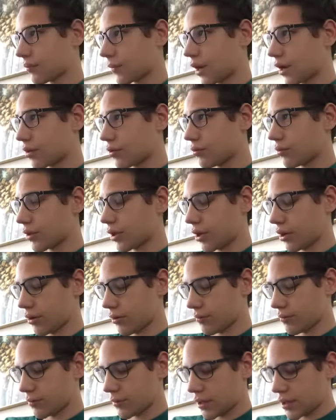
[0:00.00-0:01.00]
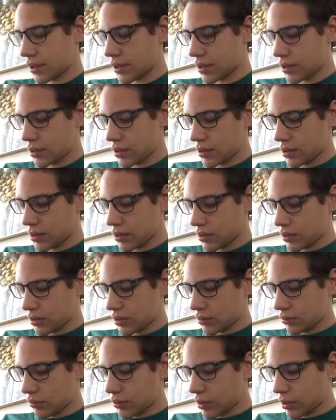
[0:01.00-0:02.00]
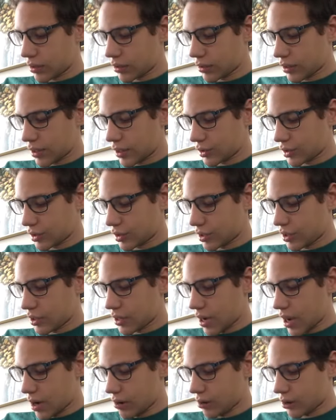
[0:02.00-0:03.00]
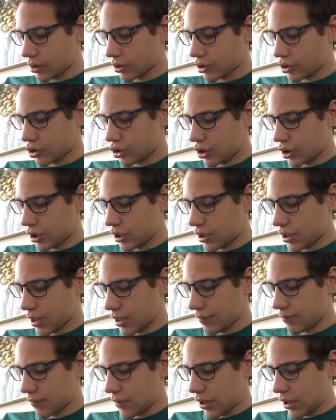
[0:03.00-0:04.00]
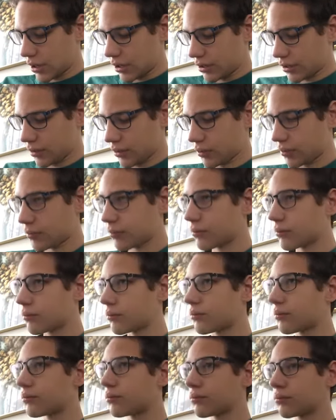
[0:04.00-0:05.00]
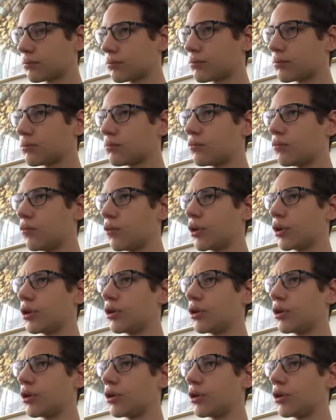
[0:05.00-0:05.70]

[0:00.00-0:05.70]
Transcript: I don't care. Alright, lastly, Eric the Shitty Hitman. What are you